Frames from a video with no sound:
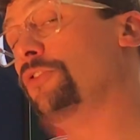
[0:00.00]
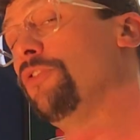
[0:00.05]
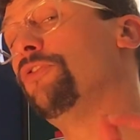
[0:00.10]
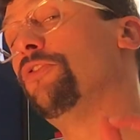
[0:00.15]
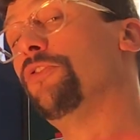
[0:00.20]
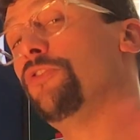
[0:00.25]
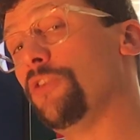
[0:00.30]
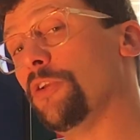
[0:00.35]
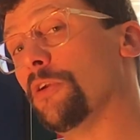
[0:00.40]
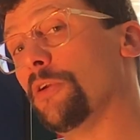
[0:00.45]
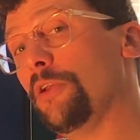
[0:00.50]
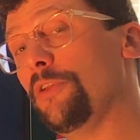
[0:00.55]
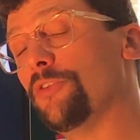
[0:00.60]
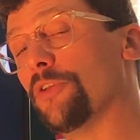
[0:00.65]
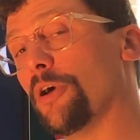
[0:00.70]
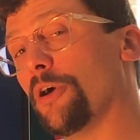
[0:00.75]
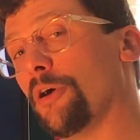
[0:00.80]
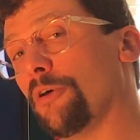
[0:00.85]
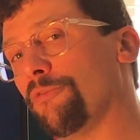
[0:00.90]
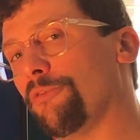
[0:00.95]
just a series
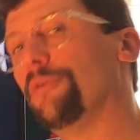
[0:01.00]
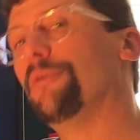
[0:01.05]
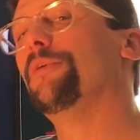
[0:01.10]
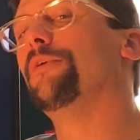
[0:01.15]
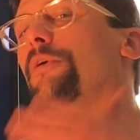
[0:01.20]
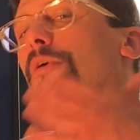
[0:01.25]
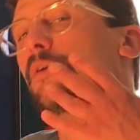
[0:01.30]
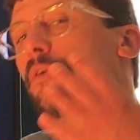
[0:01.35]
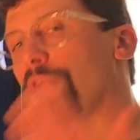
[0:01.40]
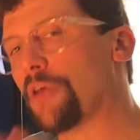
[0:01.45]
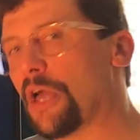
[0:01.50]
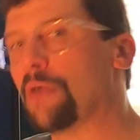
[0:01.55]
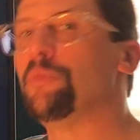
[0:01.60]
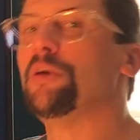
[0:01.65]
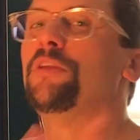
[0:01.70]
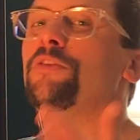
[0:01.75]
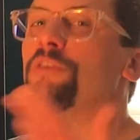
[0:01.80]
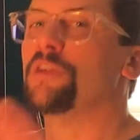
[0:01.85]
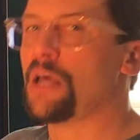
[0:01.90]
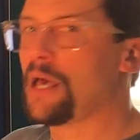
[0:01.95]
of
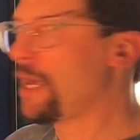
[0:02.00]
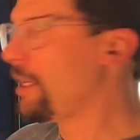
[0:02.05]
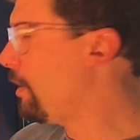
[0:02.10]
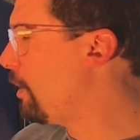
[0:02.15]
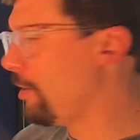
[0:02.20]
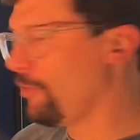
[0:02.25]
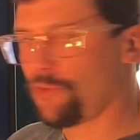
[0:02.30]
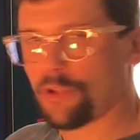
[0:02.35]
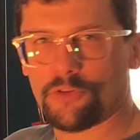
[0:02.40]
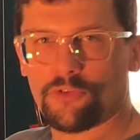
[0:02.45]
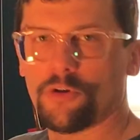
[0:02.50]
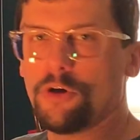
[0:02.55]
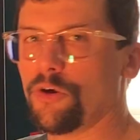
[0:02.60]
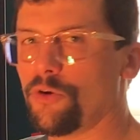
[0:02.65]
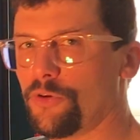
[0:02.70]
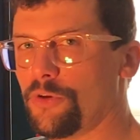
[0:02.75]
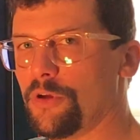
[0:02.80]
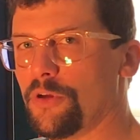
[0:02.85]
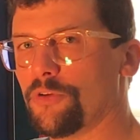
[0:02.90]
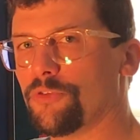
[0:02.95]
thymines and adenines. That's all
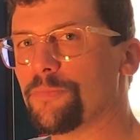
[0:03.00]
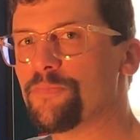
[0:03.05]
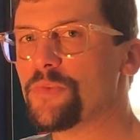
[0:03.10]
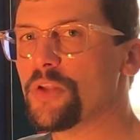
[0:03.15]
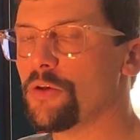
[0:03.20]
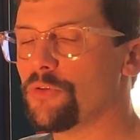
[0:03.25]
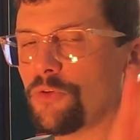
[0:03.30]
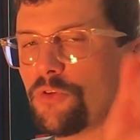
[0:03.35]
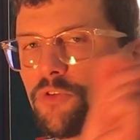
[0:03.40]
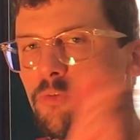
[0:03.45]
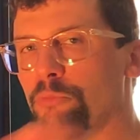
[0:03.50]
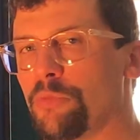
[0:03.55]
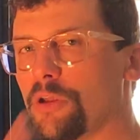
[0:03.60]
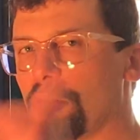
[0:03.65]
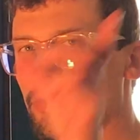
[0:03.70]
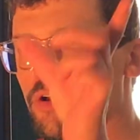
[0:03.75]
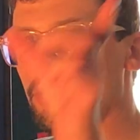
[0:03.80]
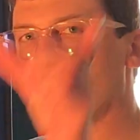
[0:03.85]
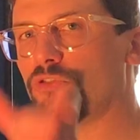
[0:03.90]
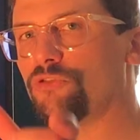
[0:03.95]
it is. So it's a big
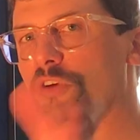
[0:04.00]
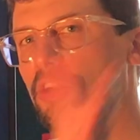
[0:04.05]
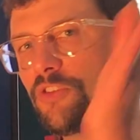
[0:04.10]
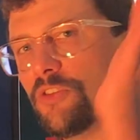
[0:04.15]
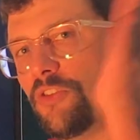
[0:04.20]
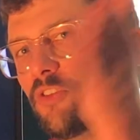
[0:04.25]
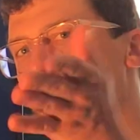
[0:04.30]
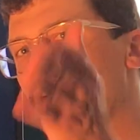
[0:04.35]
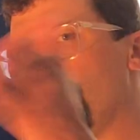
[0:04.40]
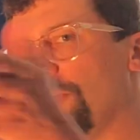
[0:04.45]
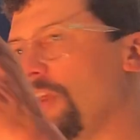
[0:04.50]
long stretch of T's